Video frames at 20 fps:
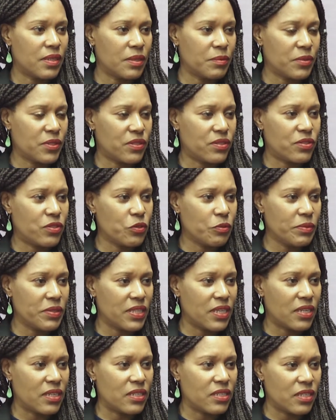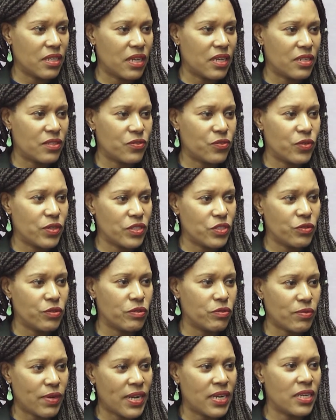assuming that a lot of what you
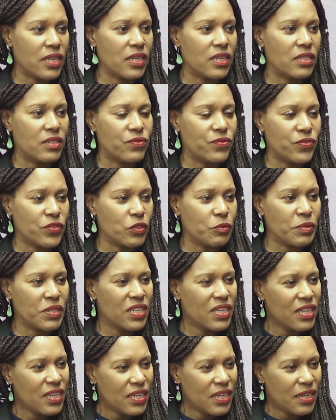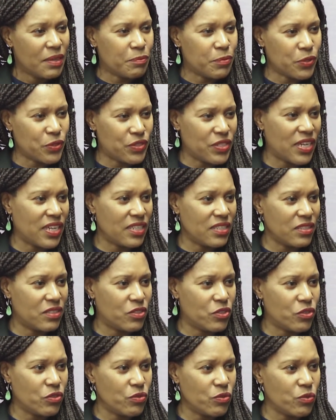were writing and filming pertained
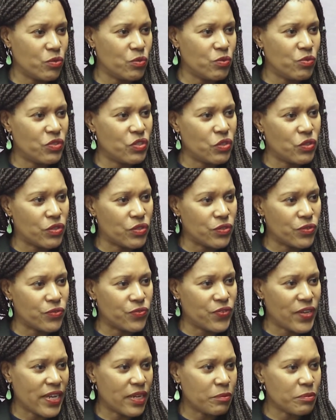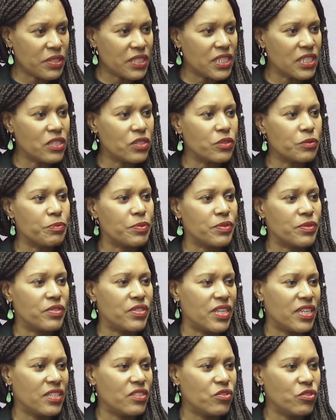to your family or
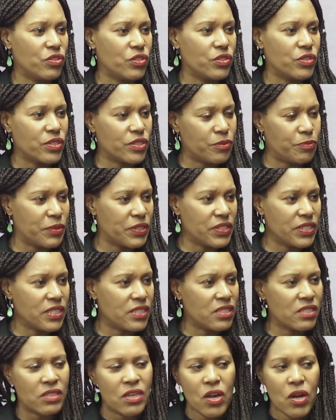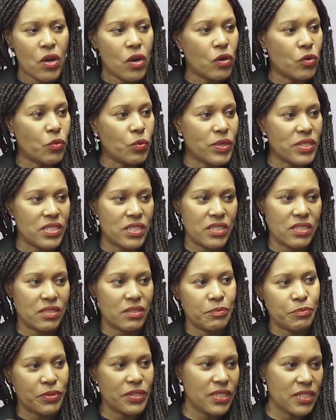pertained to your experiences, or was it
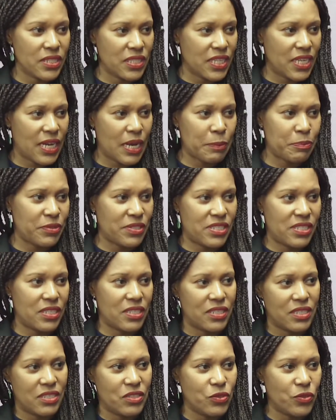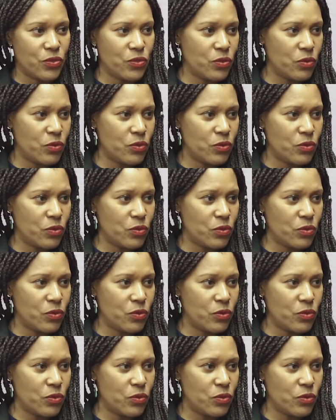completely the opposite and you